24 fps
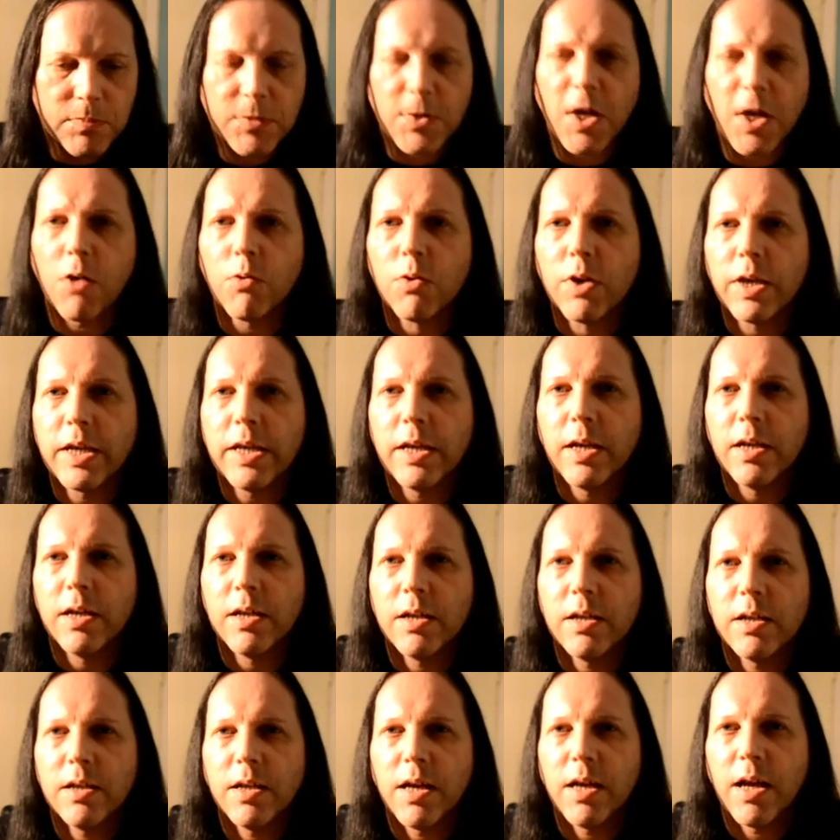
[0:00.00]
Caol Ila,
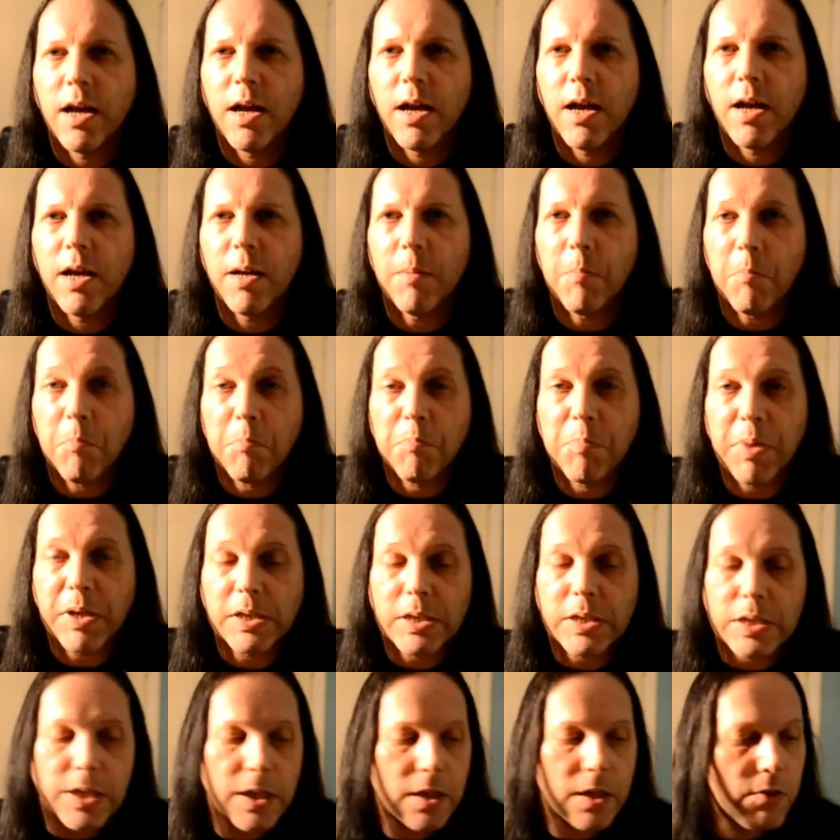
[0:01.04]
big
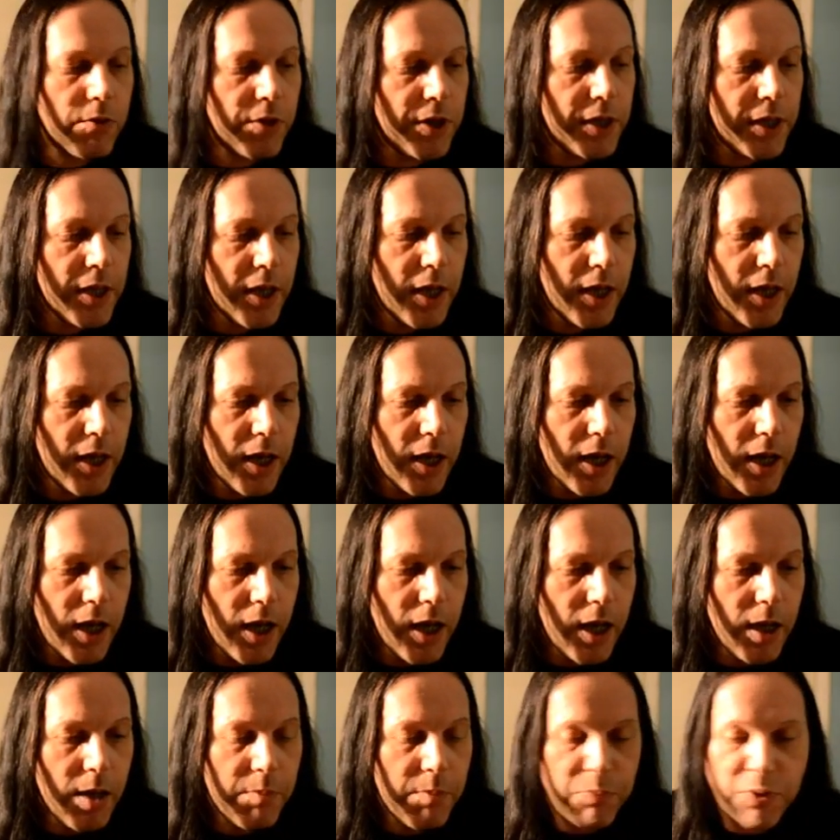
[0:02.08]
distillery,
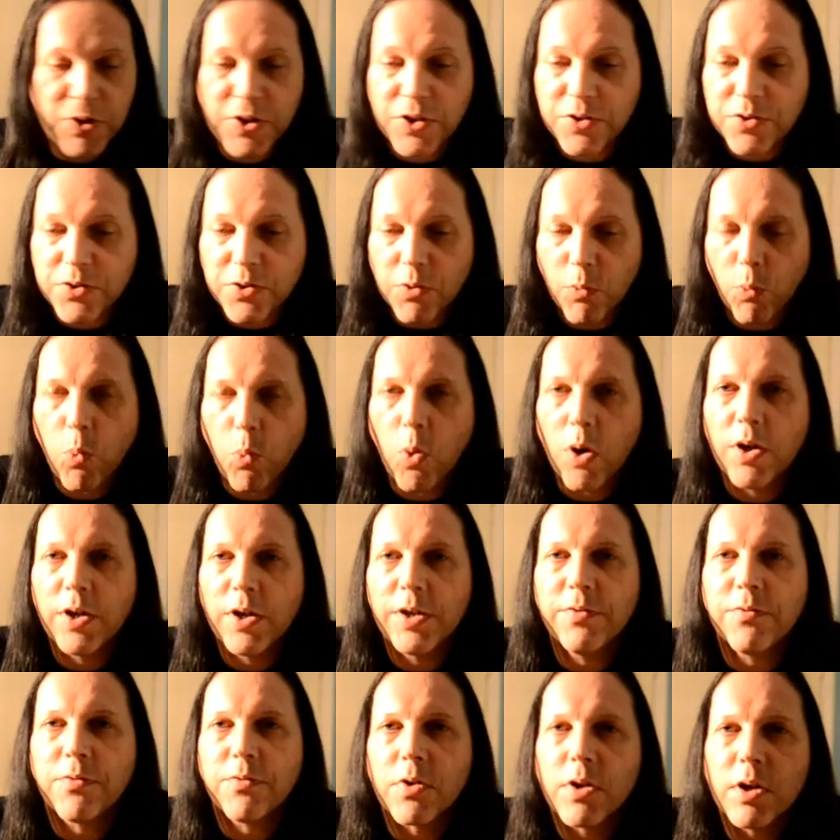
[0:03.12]
produces a
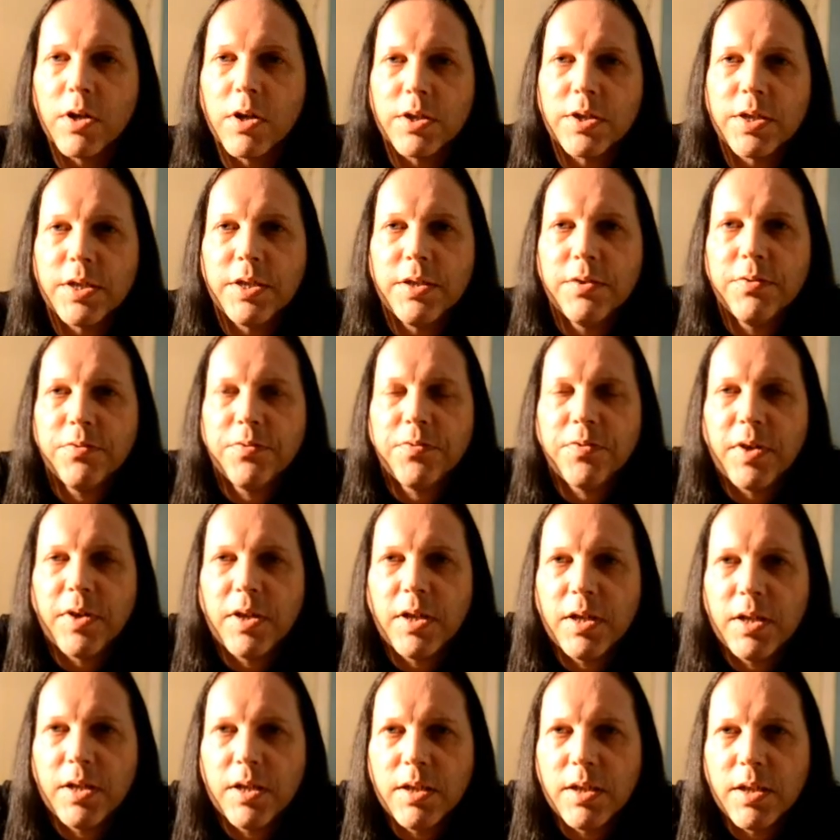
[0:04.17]
wide variety
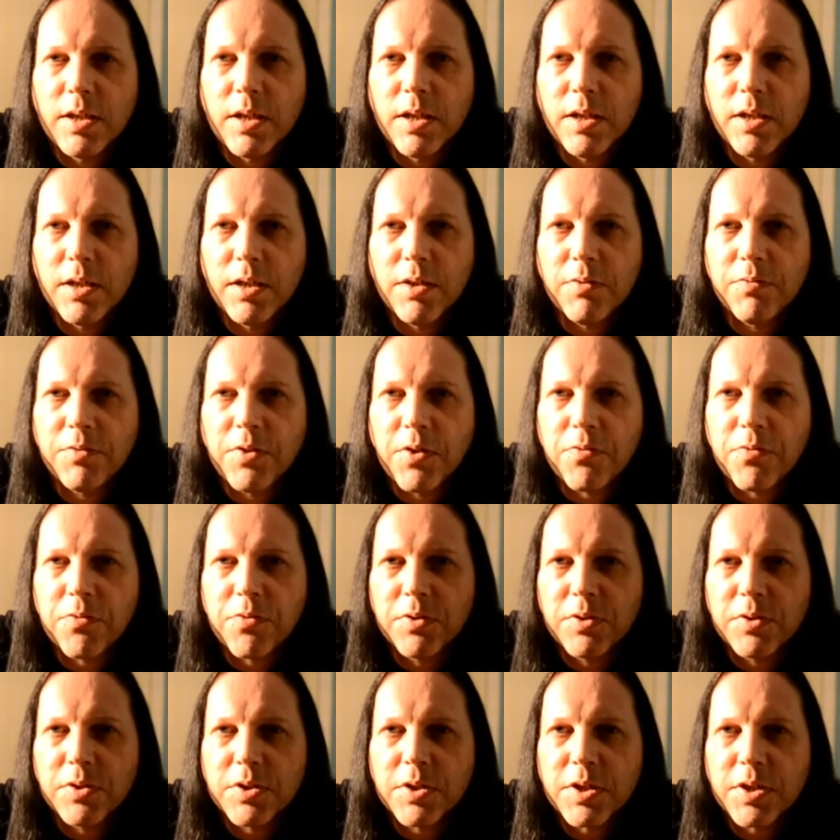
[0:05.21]
of
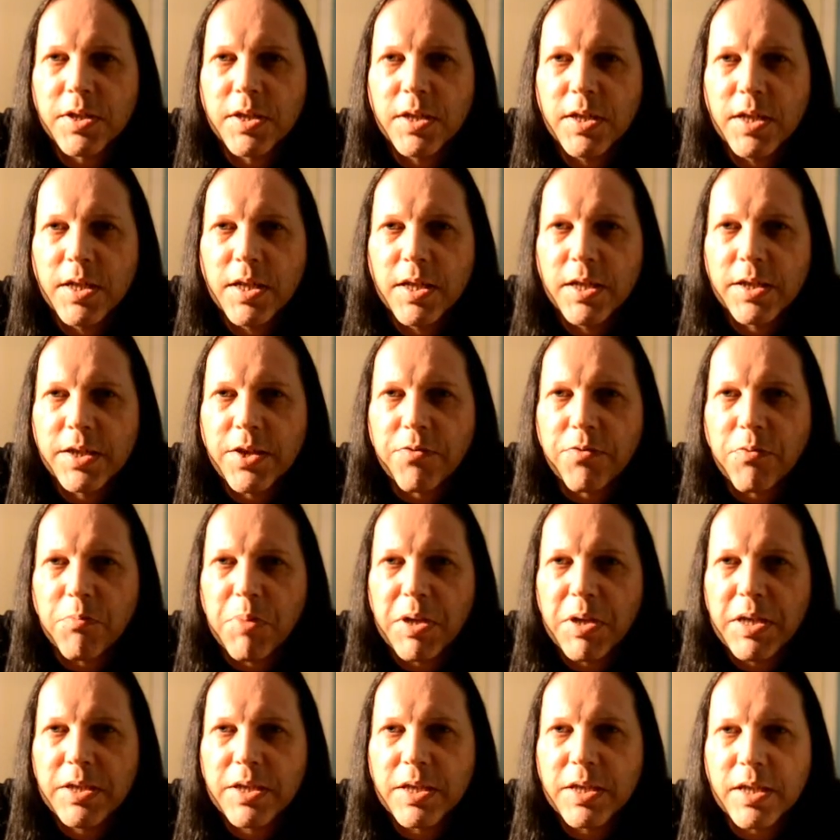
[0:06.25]
different
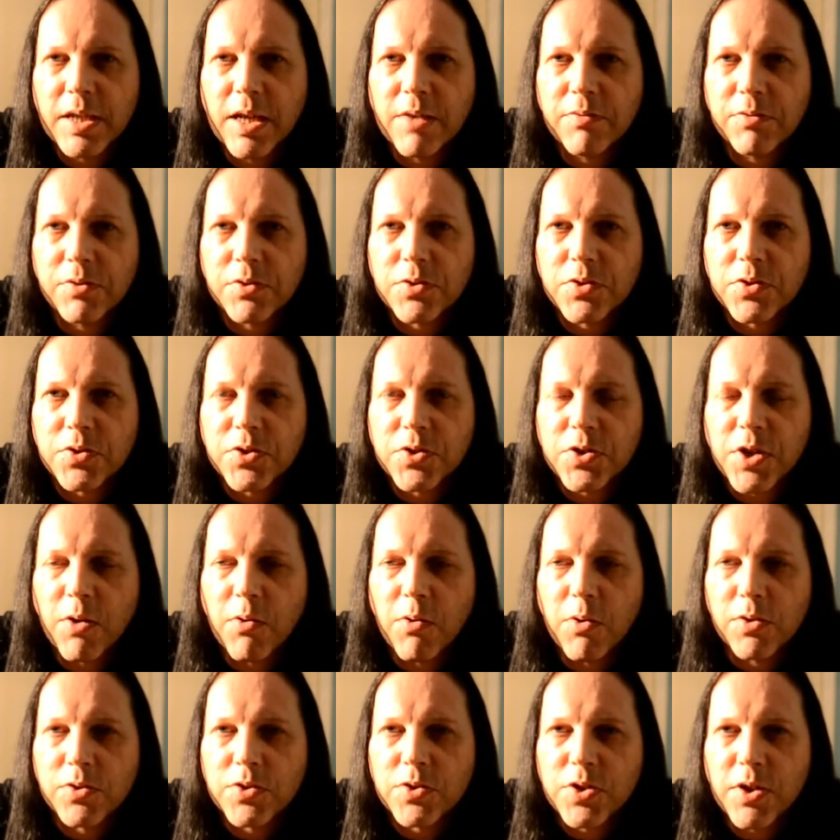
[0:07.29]
peating levels and
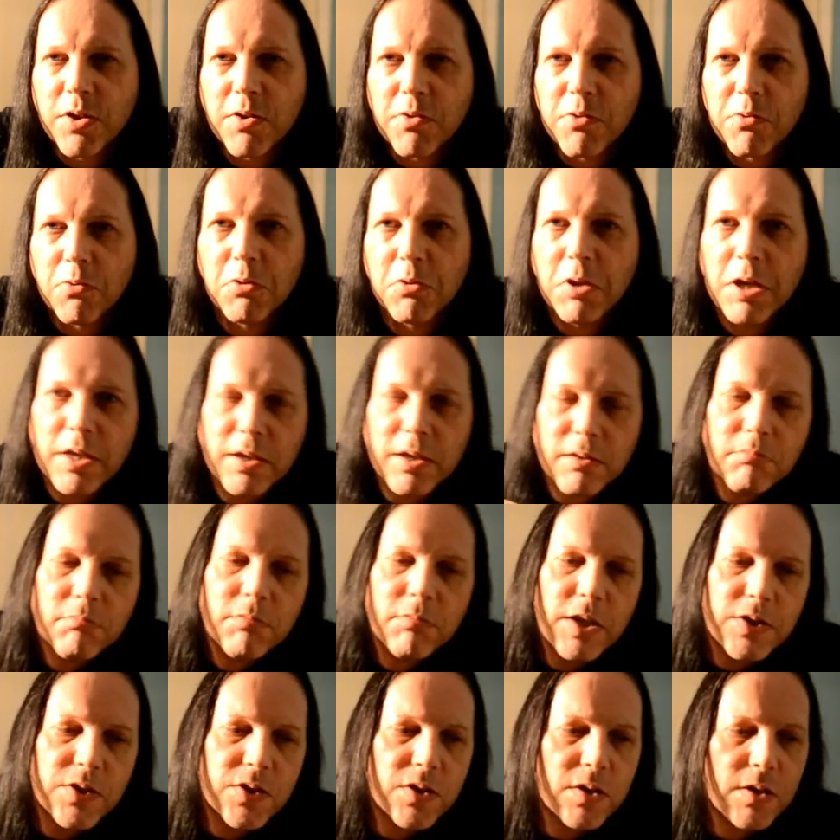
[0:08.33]
so on. So I thought
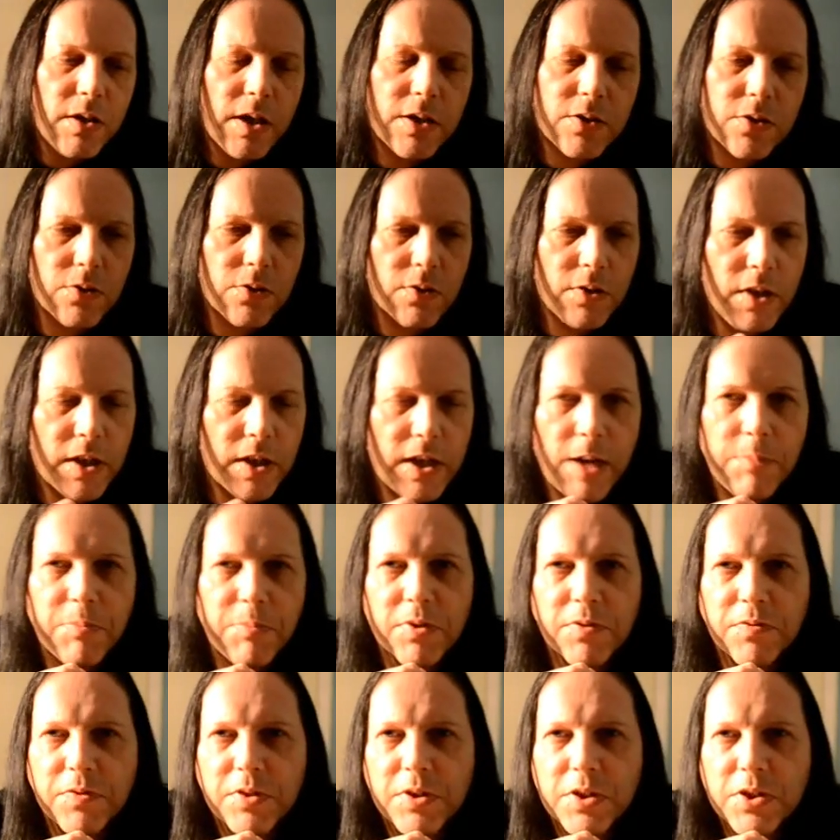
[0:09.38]
let's look at a
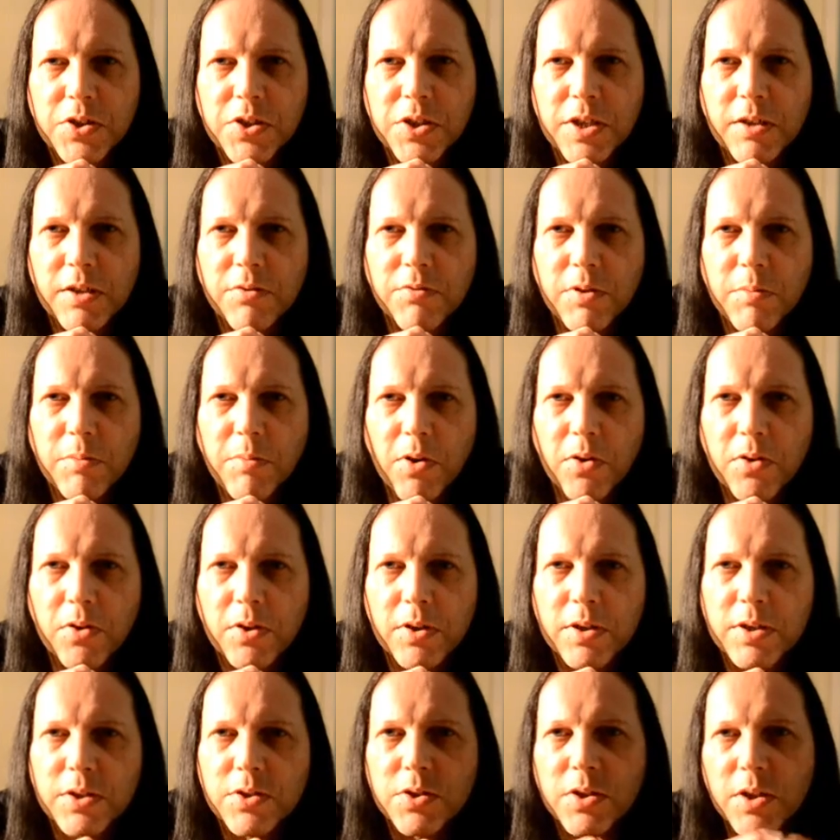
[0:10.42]
couple of the distillery
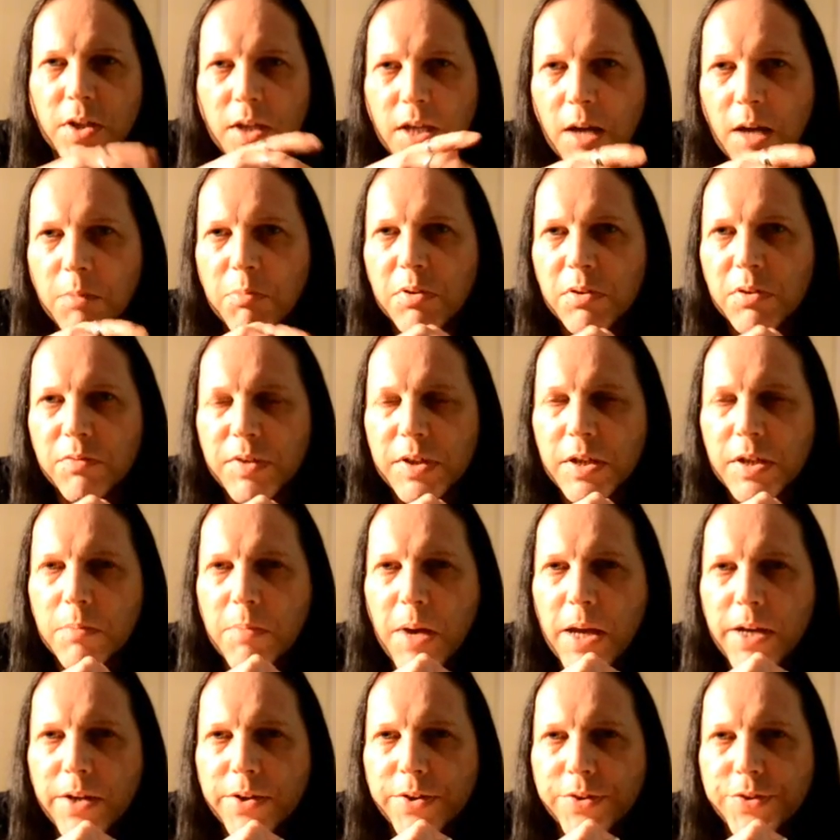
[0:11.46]
bottlings and a couple of
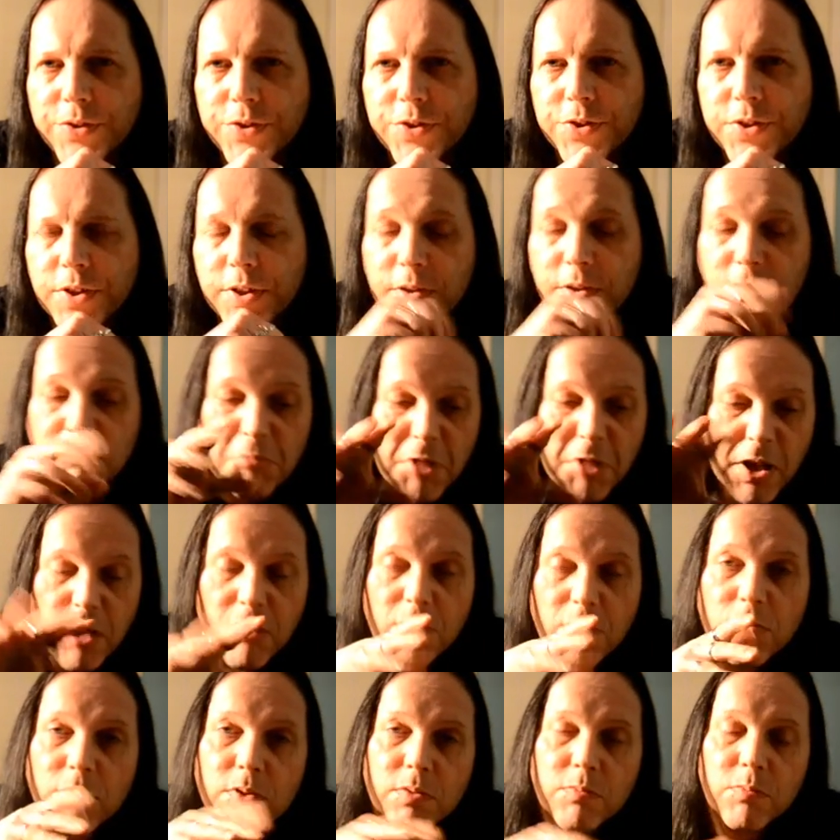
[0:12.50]
independents, and you know
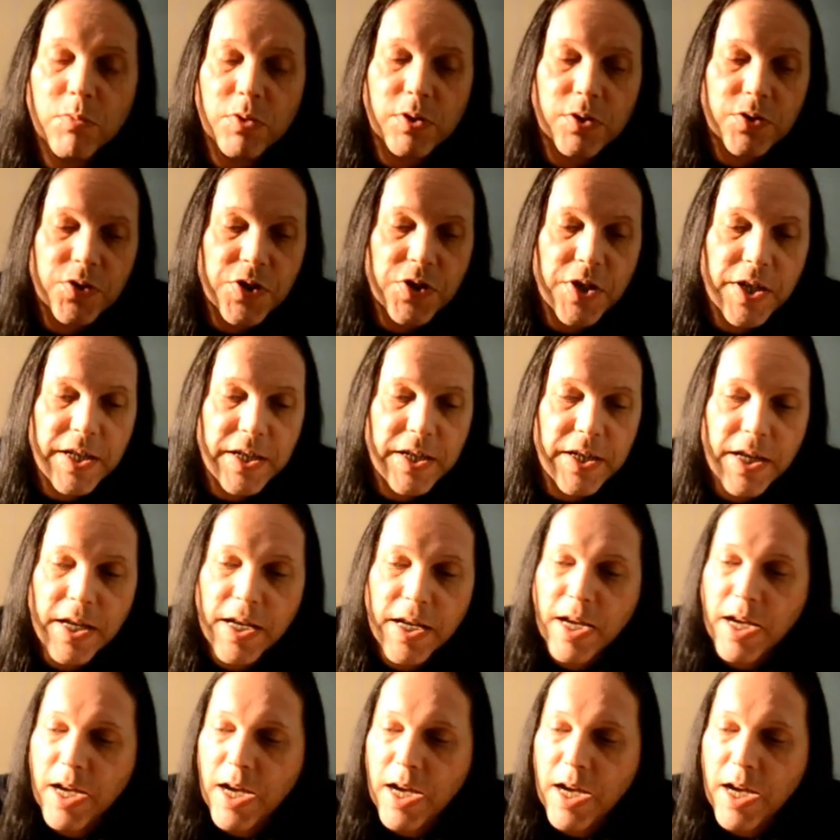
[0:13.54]
we'll see